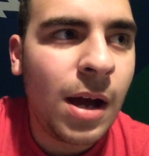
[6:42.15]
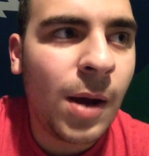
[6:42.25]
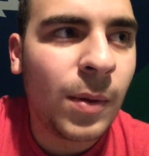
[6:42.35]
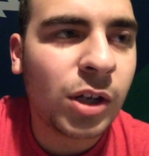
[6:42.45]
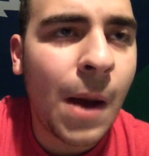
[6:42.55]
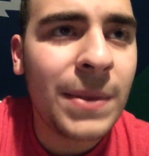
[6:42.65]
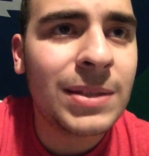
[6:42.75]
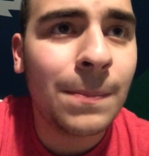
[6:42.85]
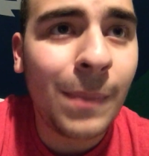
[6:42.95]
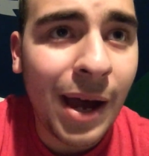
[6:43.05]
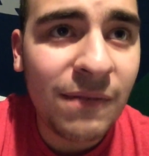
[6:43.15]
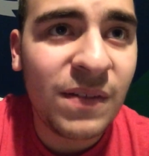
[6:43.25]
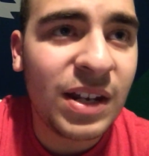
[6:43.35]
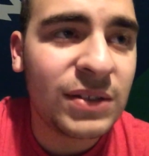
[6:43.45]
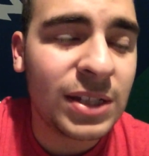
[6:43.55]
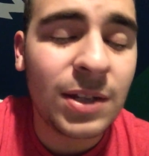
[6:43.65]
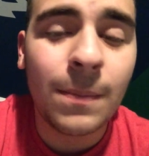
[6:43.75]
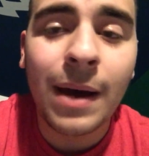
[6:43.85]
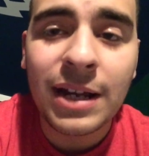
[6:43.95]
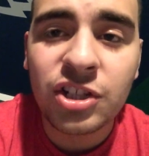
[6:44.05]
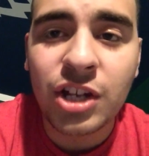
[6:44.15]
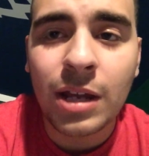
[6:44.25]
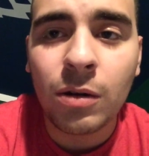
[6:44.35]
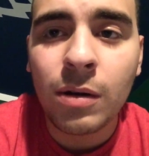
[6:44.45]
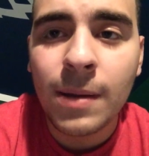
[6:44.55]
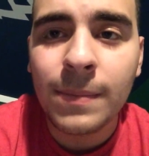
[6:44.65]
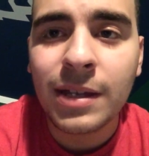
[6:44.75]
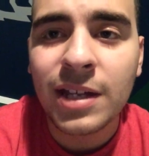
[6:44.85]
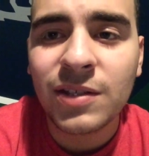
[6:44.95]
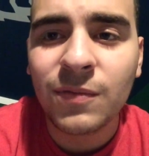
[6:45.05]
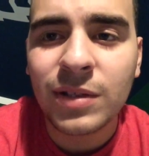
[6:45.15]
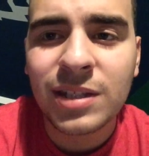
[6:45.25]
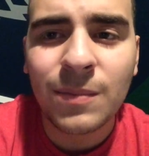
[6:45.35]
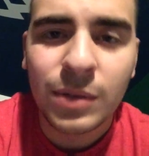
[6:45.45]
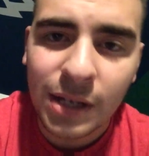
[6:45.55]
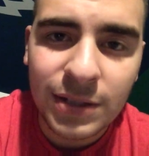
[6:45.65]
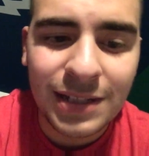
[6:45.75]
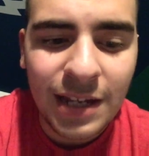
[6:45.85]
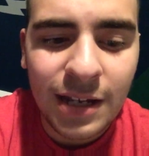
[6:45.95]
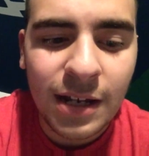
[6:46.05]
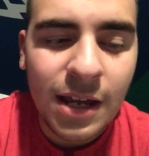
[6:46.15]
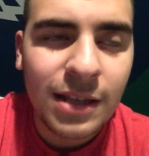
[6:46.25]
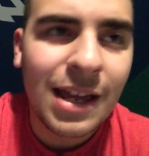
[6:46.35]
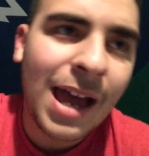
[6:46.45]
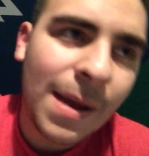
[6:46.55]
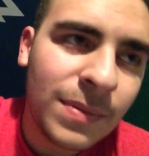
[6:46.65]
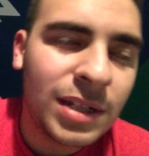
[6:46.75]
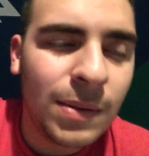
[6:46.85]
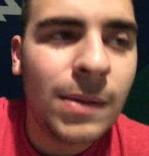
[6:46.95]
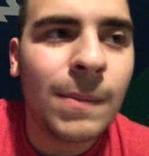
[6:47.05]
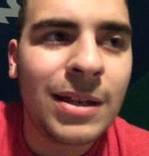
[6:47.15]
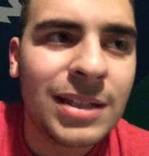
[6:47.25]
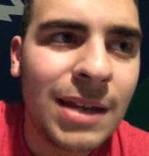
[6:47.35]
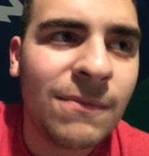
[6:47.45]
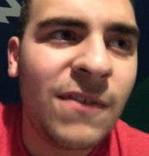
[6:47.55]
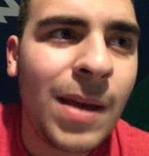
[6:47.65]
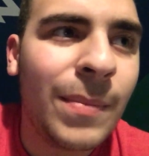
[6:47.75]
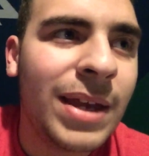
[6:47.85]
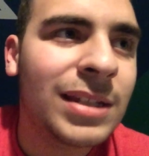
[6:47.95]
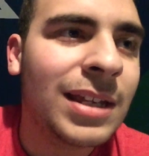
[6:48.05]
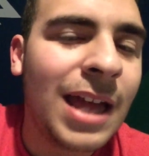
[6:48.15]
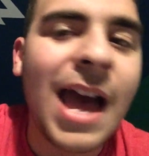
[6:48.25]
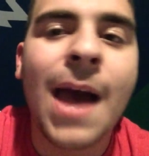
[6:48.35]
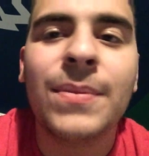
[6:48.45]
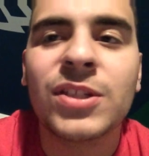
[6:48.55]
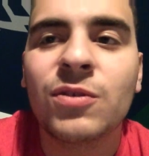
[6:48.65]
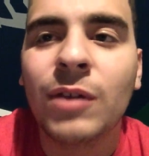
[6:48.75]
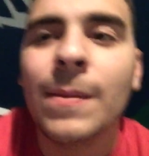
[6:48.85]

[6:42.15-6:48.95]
are coming to my videos and to my channel because of what someone else did that happens to be in my same fan base, that happens to